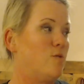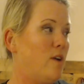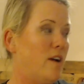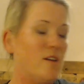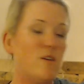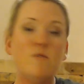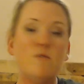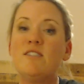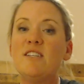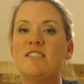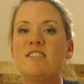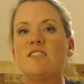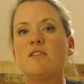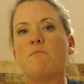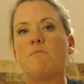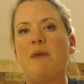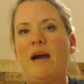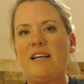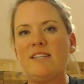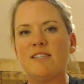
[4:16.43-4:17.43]
I use this as a
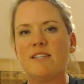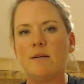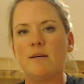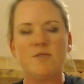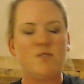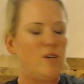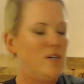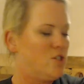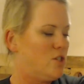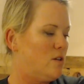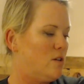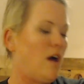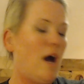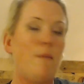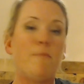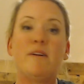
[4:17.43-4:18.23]
bicep stretch a lot,